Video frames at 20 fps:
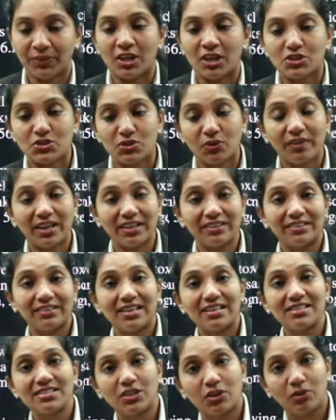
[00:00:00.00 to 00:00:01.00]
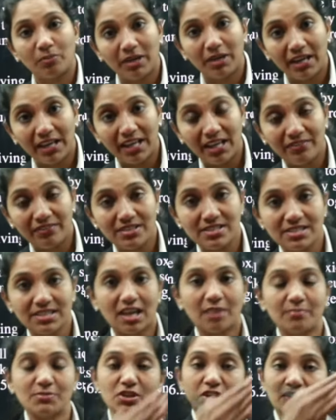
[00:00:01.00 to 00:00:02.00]
So when the scuba divers
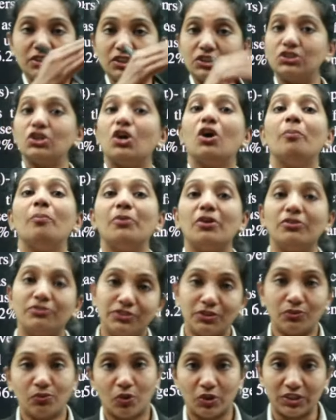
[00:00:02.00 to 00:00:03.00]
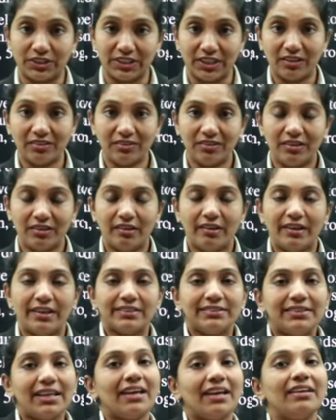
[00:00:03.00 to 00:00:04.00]
comes on the top of the water,
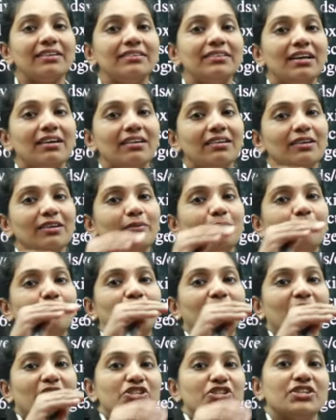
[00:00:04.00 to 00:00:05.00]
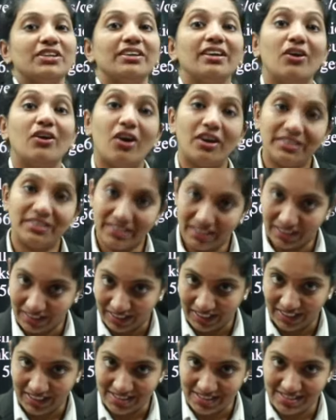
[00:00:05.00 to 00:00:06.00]
there the pressure got
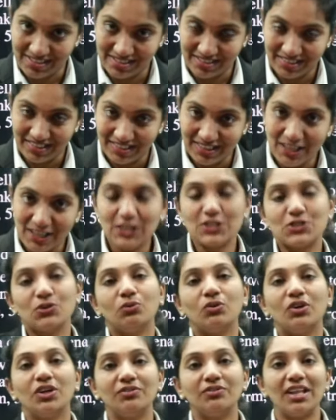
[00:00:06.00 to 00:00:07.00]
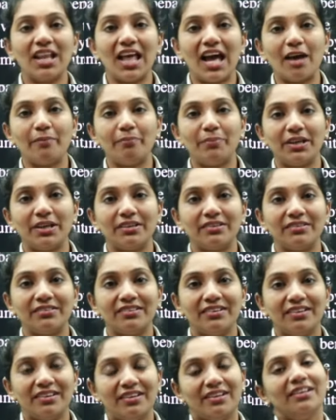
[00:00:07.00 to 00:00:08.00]
decreased. So what will
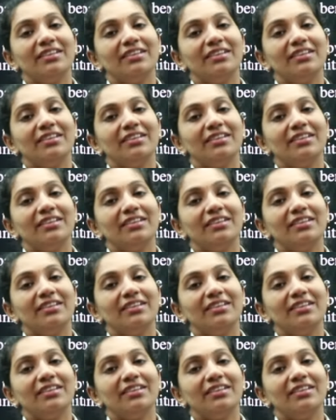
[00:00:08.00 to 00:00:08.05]
happen?